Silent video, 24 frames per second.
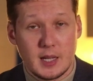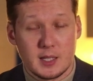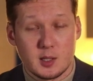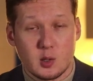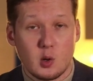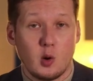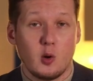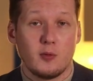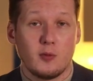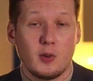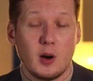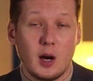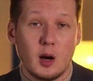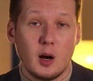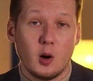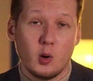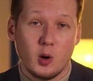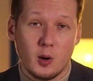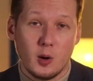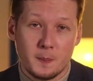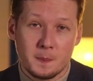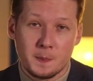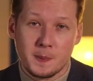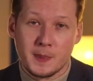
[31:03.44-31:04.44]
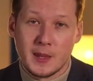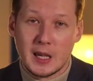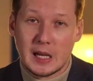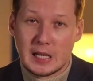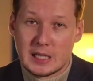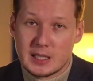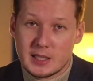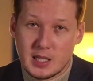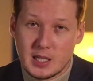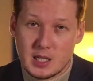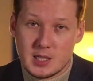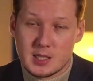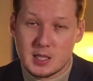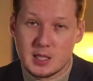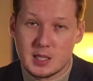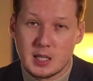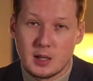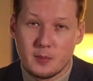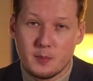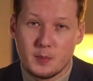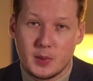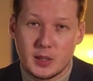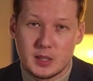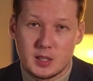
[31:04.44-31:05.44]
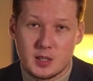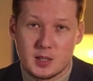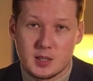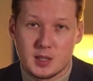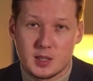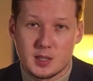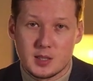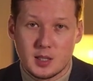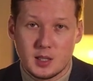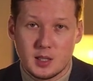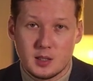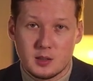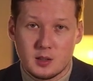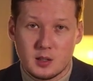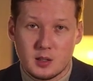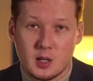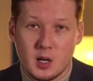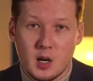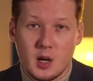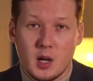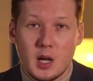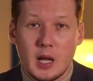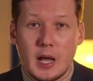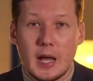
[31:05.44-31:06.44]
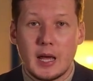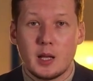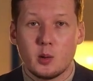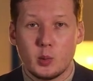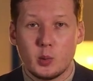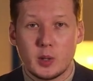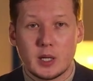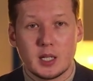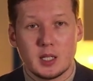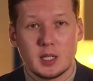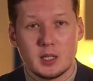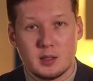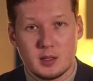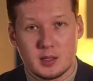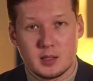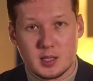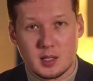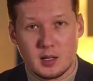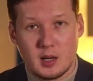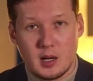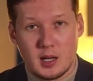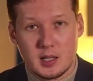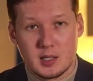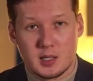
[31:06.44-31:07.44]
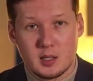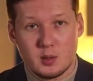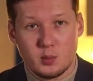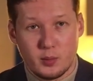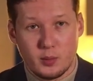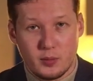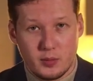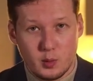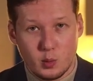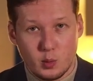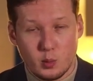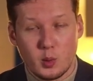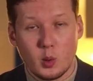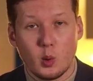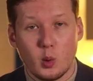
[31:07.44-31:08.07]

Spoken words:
desk of our testing competency center, and we can discuss it with you.